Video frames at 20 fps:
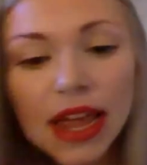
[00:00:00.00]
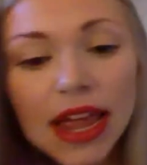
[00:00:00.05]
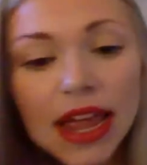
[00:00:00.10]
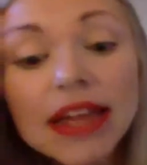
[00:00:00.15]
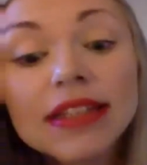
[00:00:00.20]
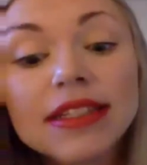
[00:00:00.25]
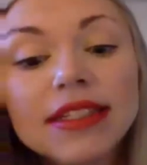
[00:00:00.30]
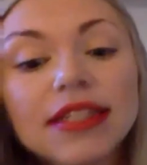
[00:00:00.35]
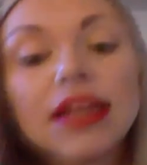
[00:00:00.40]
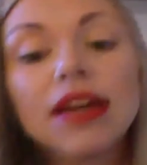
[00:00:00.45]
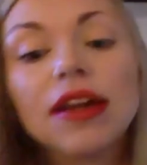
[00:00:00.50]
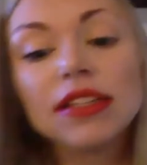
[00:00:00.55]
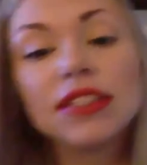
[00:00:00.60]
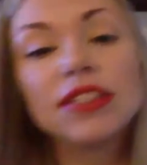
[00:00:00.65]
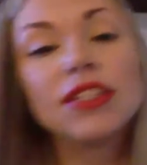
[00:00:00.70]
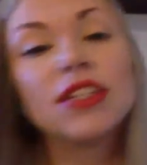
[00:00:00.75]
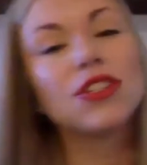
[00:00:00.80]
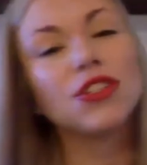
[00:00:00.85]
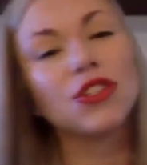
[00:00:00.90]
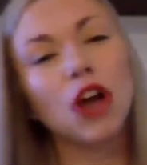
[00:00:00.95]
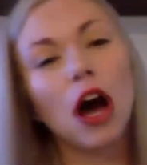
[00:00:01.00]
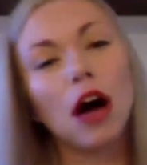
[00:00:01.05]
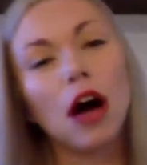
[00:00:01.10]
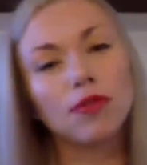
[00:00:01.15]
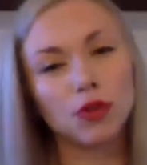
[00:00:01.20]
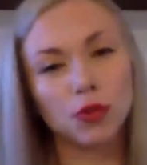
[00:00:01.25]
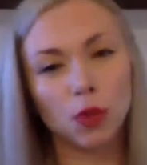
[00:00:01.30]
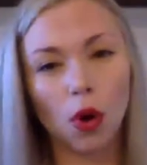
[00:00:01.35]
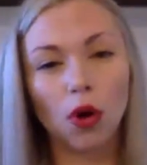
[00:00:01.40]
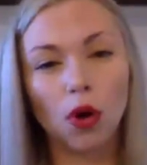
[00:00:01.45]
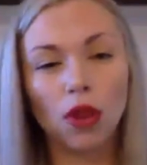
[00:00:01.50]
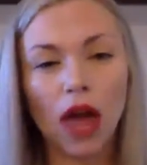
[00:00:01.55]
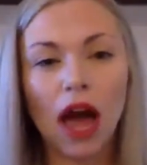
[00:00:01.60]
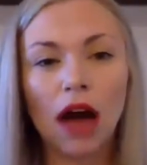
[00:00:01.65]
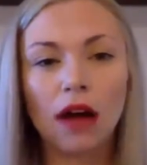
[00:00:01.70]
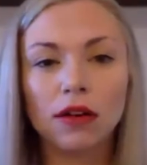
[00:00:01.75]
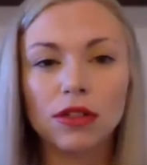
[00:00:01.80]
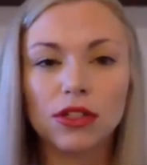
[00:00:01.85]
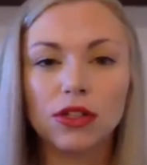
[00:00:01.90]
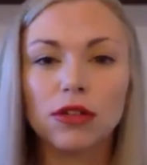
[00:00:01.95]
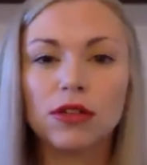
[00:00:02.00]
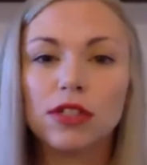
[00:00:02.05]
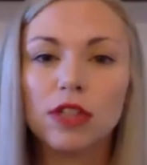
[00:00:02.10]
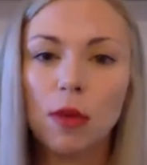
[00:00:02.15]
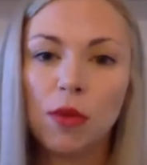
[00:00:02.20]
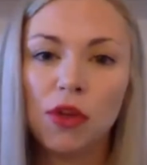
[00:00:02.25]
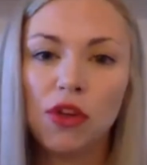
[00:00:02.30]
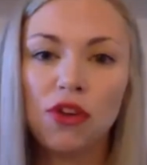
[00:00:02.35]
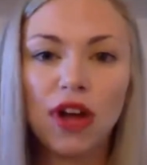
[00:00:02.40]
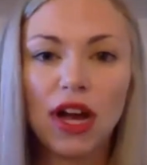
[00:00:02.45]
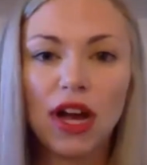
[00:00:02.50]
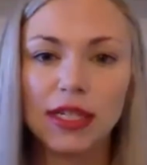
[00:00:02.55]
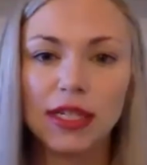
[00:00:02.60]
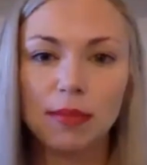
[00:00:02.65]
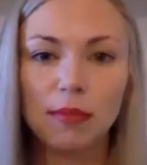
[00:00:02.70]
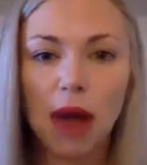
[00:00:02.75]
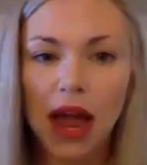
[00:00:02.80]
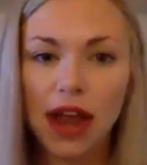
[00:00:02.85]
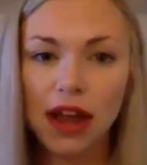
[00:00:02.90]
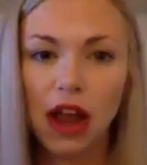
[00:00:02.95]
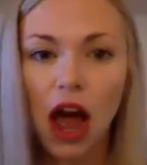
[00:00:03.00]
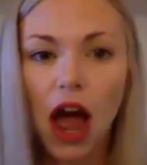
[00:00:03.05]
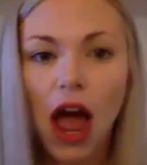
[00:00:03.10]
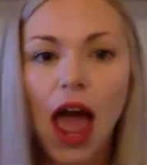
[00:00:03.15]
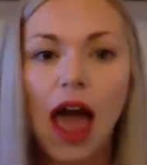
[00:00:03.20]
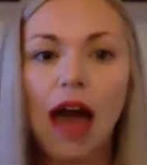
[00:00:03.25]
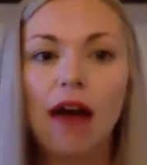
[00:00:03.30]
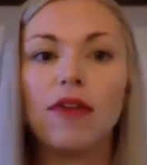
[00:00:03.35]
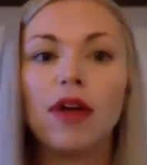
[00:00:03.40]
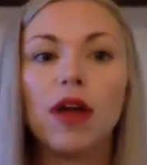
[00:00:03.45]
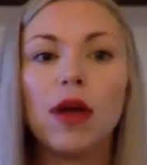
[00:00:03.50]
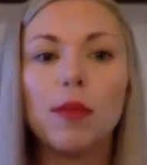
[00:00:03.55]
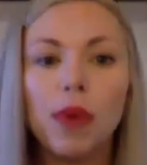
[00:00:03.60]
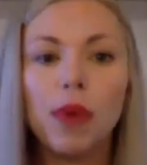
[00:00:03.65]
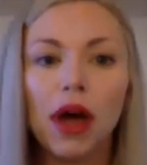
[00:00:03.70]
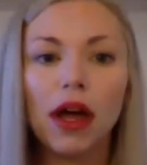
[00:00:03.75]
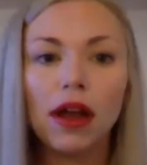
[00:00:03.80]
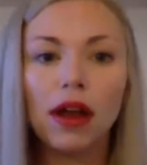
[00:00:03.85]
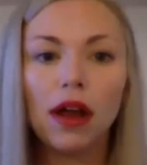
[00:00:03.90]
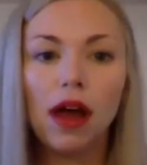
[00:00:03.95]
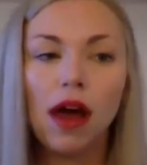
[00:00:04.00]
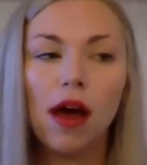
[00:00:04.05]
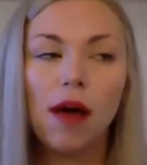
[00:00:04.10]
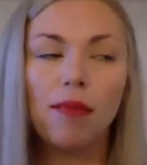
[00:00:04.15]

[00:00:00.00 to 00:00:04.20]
It's a soft rollout, so some of you guys might not have it, but